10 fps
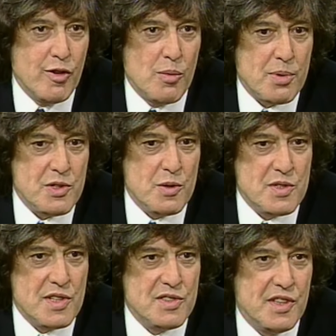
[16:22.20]
or four
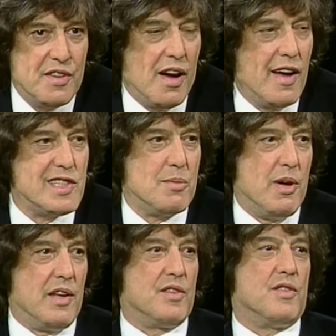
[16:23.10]
producers did ask
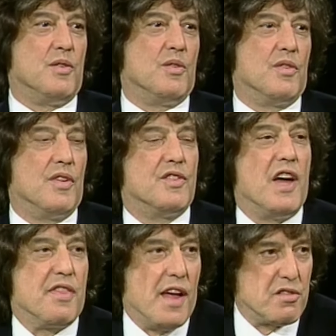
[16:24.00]
me to
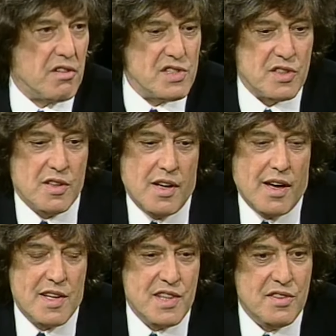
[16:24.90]
take that risk.
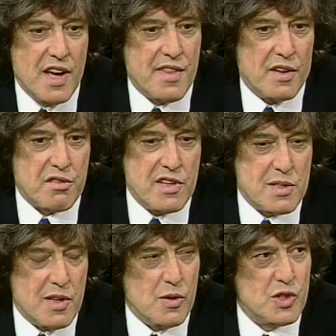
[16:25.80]
I say take that
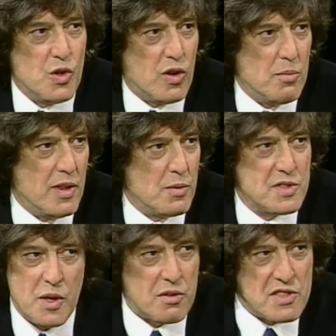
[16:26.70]
risk. They were assuring me there
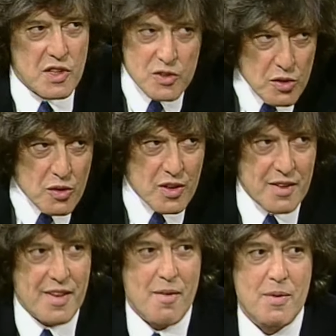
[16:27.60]
was no risk at
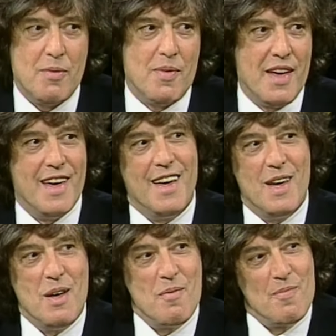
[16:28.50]
all. I mean, because they
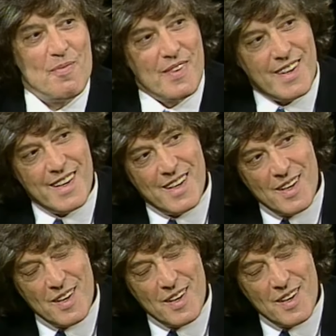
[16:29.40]
could sell it out for